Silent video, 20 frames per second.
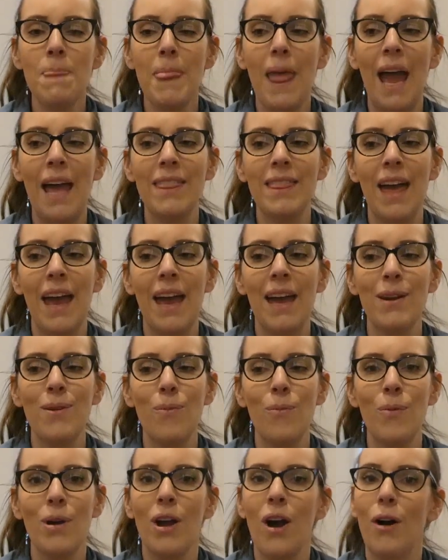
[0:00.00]
And then
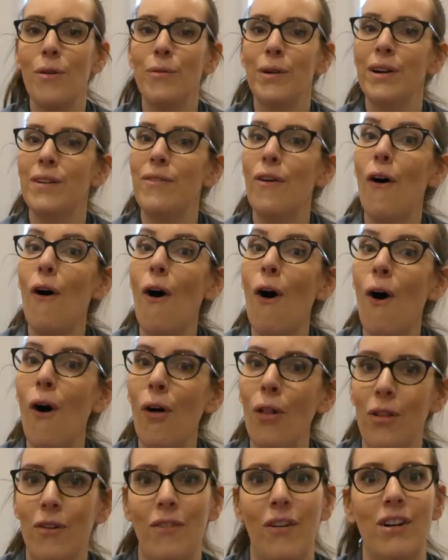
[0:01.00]
we got rid of
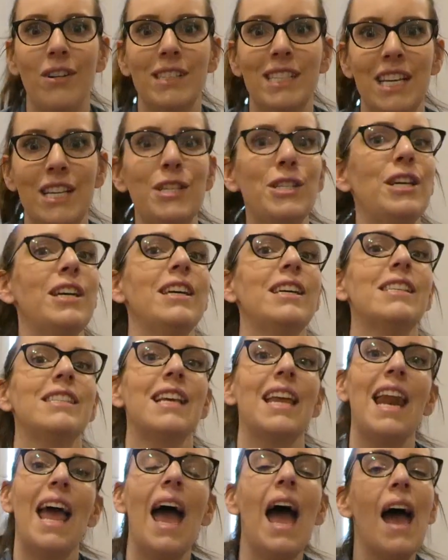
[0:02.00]
all of our dishes
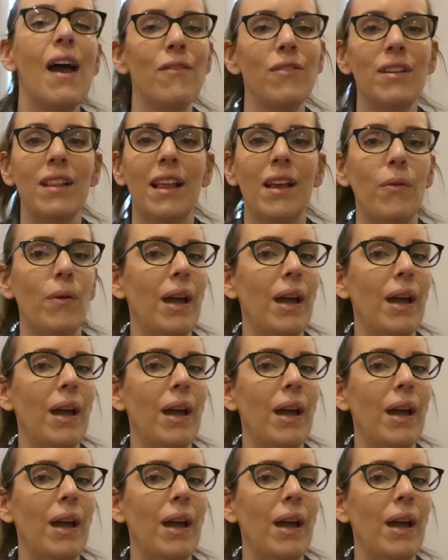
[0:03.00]
and everything.